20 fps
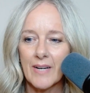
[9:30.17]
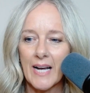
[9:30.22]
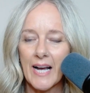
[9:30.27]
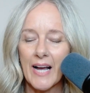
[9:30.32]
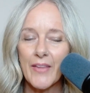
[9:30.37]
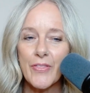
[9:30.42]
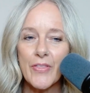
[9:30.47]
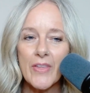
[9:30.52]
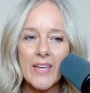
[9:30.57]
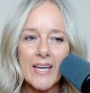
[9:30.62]
I
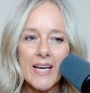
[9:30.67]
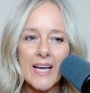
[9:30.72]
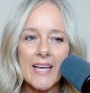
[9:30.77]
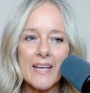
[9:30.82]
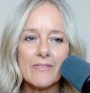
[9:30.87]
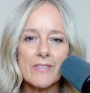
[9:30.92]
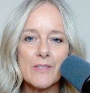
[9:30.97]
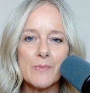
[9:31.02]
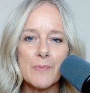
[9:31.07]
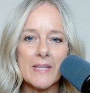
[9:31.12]
think I
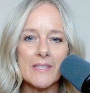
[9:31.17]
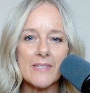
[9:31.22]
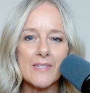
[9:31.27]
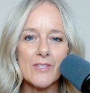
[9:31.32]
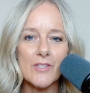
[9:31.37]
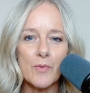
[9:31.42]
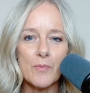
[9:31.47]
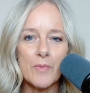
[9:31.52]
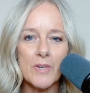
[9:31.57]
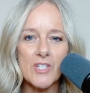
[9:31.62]
have spent
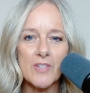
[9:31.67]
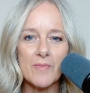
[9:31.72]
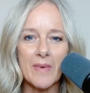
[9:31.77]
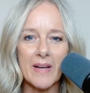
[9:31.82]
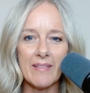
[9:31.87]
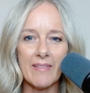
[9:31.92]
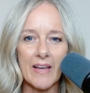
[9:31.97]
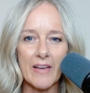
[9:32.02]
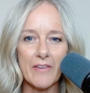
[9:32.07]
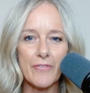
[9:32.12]
so much of my
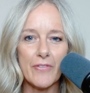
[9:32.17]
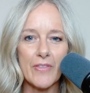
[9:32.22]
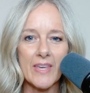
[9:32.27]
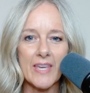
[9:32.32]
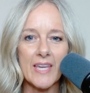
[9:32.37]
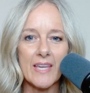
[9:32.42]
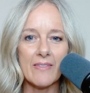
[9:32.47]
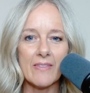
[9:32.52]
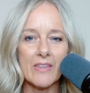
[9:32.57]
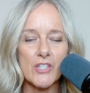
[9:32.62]
life
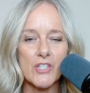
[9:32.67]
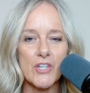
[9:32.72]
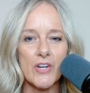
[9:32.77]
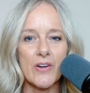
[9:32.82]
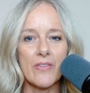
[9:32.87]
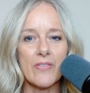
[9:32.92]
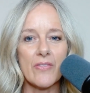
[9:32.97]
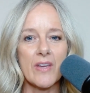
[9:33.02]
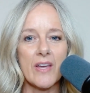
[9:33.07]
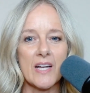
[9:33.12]
thinking that
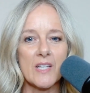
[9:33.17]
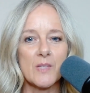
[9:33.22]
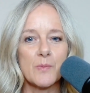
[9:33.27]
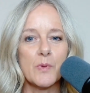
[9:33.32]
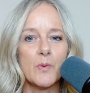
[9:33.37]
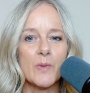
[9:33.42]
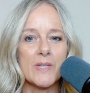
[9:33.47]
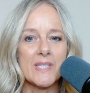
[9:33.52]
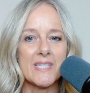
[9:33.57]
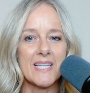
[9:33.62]
sharing the gospel
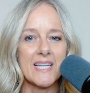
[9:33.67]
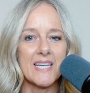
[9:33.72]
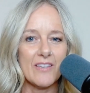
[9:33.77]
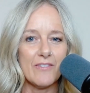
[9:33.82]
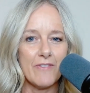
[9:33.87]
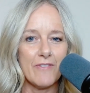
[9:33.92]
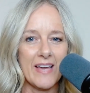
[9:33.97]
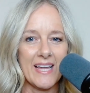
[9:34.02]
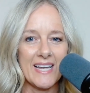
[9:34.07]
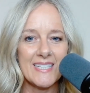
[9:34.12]
was an
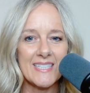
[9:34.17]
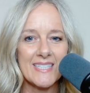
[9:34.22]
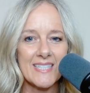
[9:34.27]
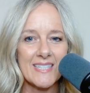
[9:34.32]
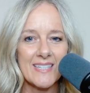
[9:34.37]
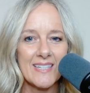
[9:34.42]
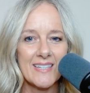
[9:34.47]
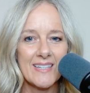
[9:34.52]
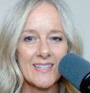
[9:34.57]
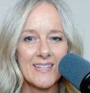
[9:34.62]

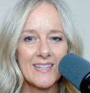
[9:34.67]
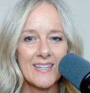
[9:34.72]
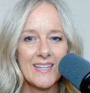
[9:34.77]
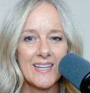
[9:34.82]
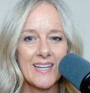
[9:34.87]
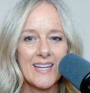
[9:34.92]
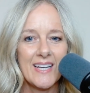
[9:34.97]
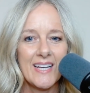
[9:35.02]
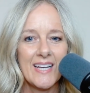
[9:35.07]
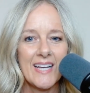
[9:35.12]
event,
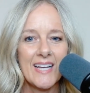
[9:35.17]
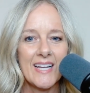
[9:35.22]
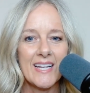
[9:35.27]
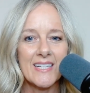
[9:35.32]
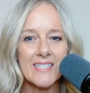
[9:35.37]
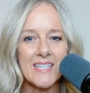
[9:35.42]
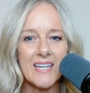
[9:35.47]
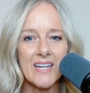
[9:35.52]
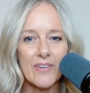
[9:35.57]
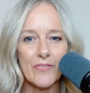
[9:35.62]

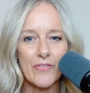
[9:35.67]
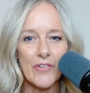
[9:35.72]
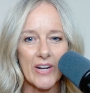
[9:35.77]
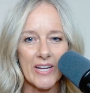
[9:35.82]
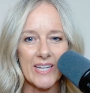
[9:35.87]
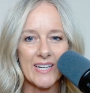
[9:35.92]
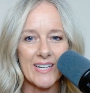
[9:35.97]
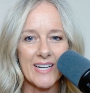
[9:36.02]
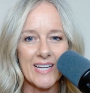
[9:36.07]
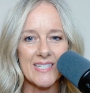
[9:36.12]
instead of
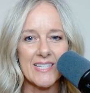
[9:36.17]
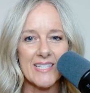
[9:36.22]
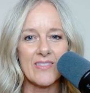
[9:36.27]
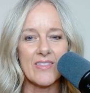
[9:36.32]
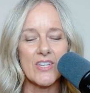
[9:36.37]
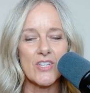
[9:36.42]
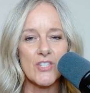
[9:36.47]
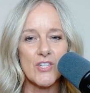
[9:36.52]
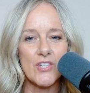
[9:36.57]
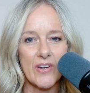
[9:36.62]
recognizing
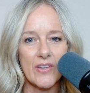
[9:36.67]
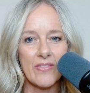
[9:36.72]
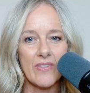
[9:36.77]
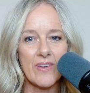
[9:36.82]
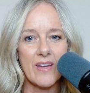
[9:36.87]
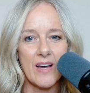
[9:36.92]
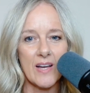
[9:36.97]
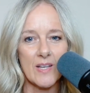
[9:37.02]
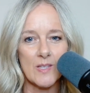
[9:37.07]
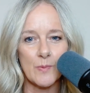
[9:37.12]
that sharing the
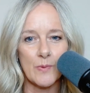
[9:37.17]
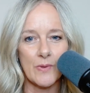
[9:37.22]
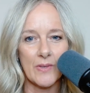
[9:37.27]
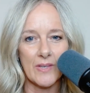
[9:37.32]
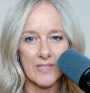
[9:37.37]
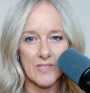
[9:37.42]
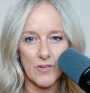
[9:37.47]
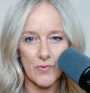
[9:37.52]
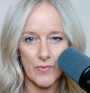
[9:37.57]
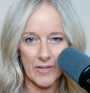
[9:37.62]
gospel
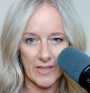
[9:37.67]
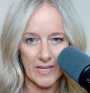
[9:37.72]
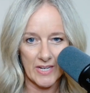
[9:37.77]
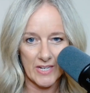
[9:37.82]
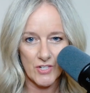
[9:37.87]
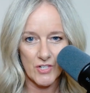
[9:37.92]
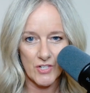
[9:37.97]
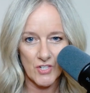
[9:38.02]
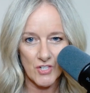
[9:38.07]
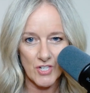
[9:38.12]
is a
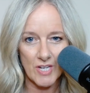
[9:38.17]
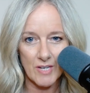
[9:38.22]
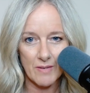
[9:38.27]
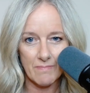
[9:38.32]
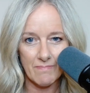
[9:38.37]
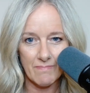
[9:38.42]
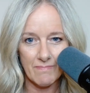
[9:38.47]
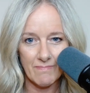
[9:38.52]
relationship.